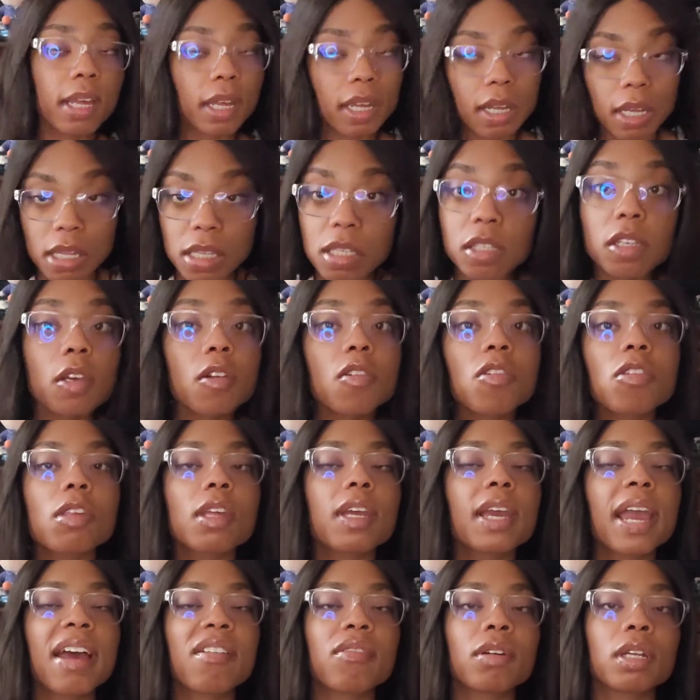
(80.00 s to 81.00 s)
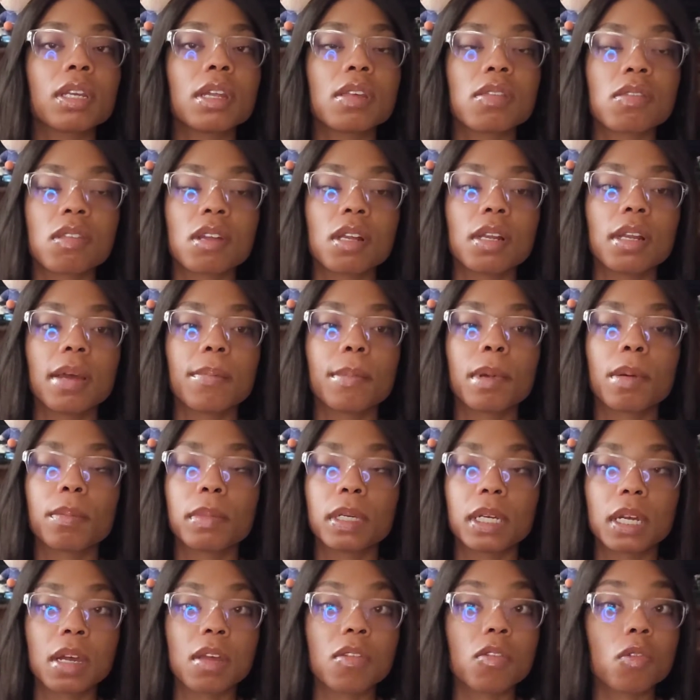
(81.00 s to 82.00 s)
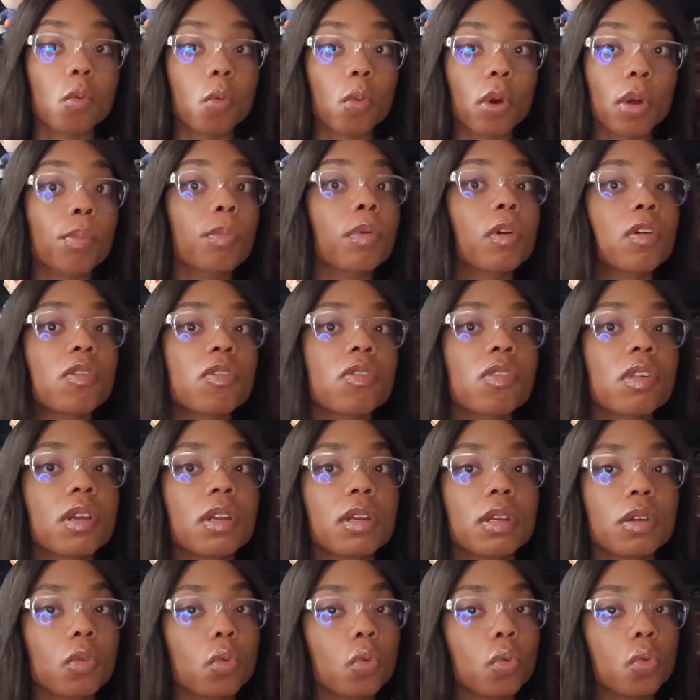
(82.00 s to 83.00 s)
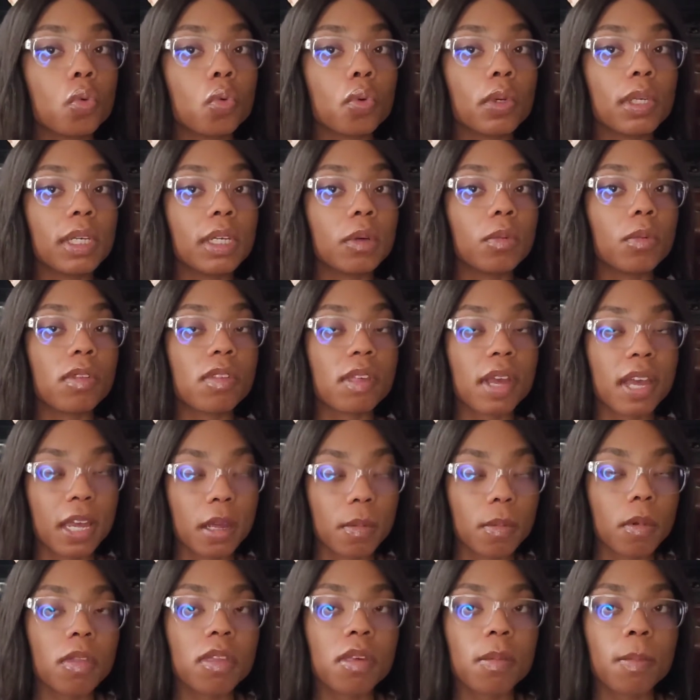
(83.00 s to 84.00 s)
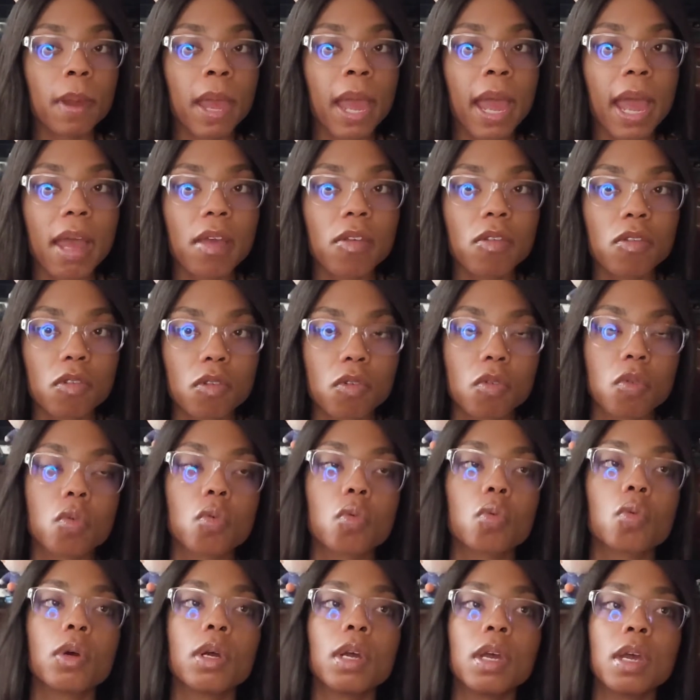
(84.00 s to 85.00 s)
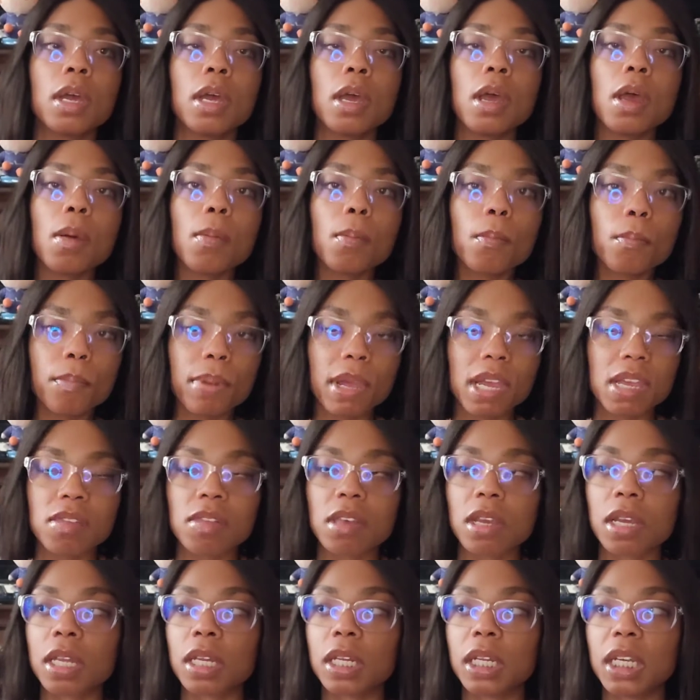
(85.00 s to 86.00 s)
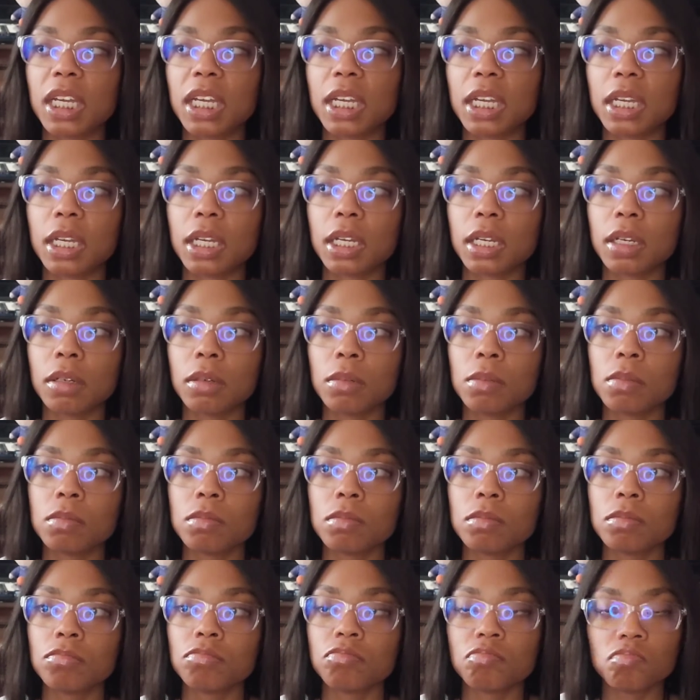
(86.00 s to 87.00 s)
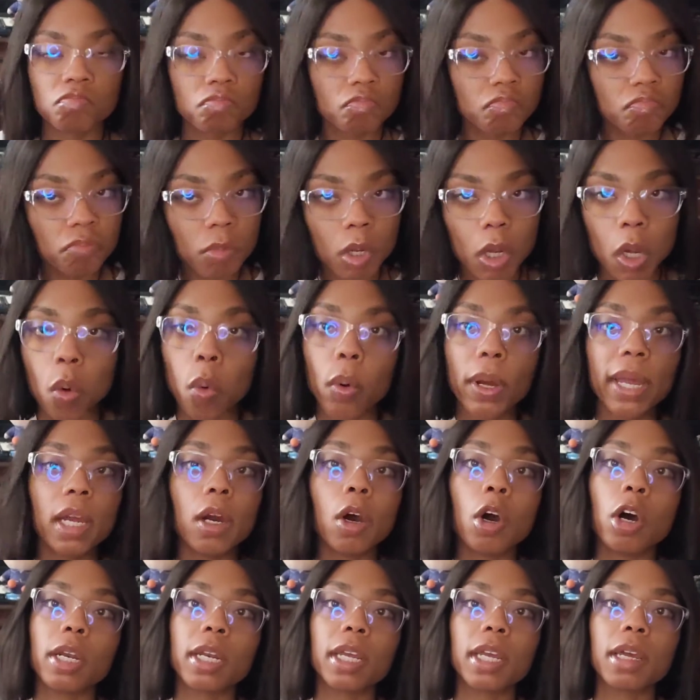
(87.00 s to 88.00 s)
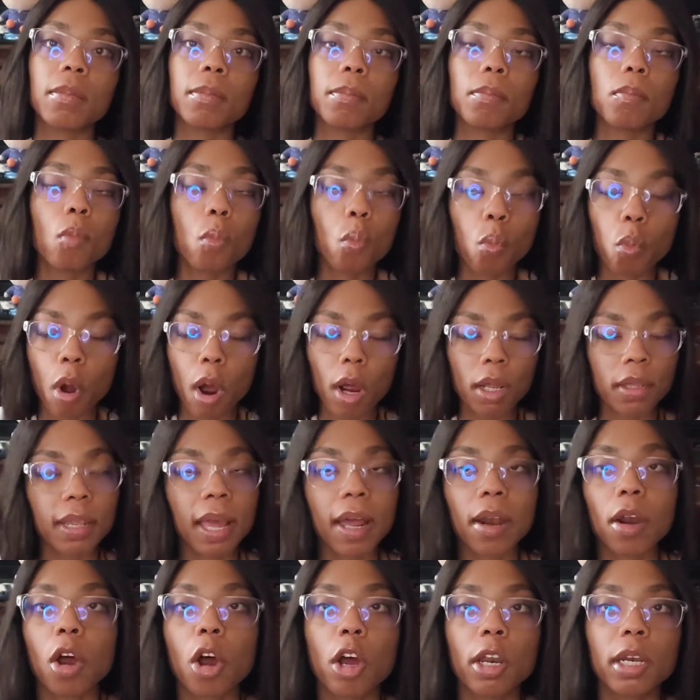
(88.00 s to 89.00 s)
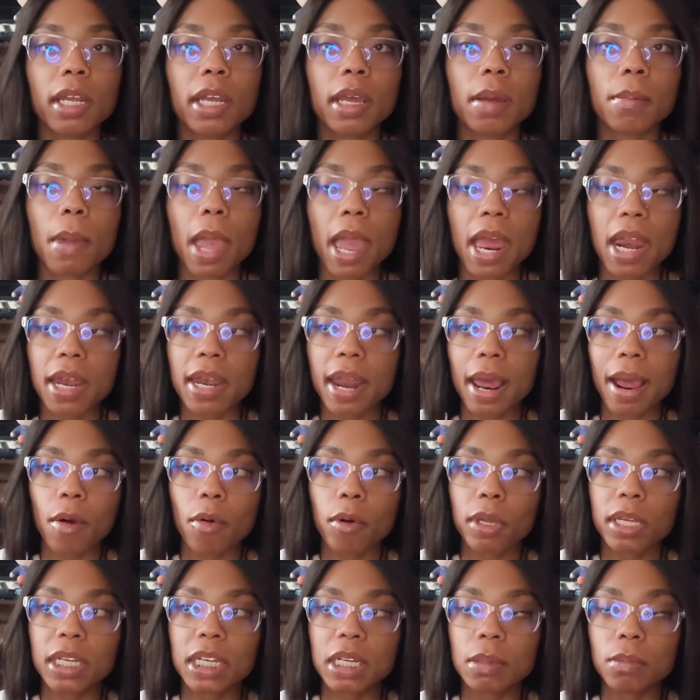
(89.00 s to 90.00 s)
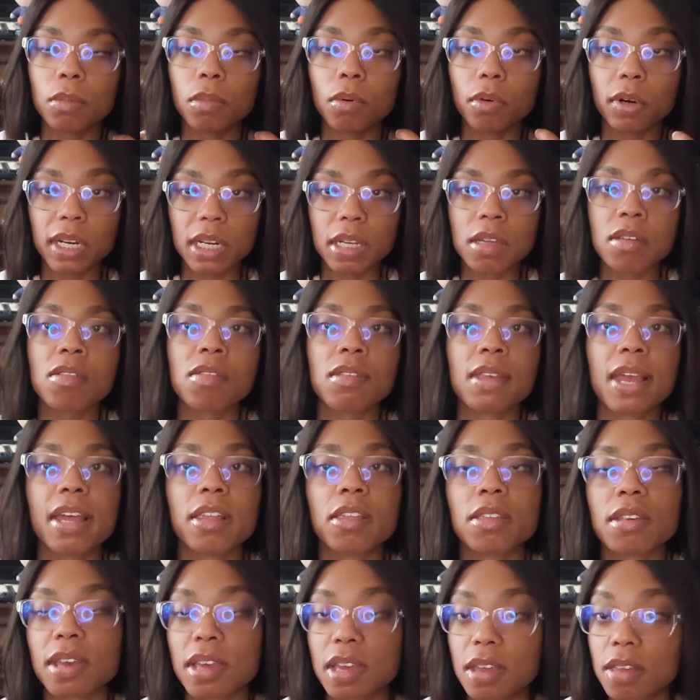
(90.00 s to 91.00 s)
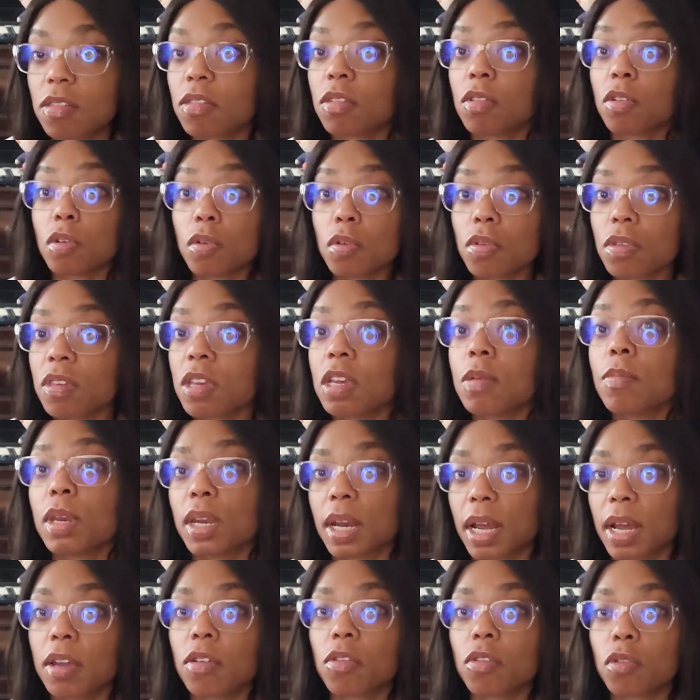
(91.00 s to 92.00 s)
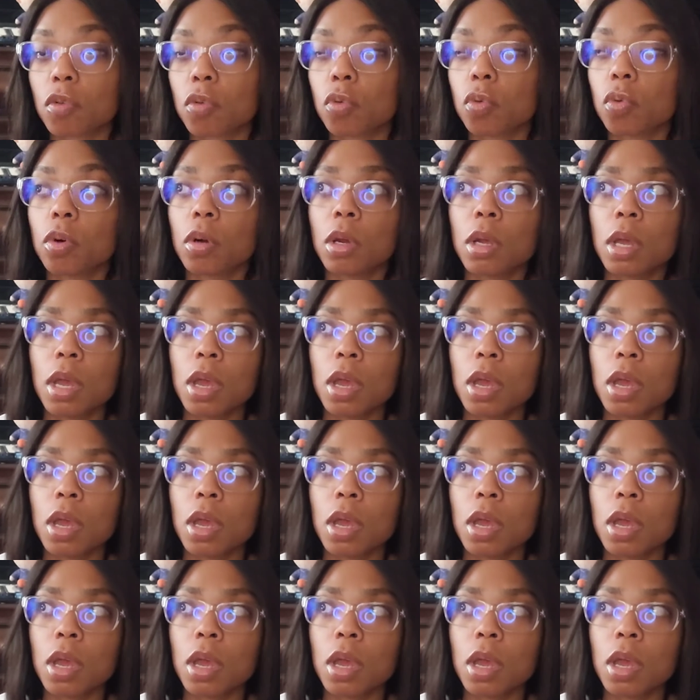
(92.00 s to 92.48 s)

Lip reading: continuously having this dilemma because the one person who he was able to pass to basically quit on him, walked out on him, and now he brings that to his new team in high school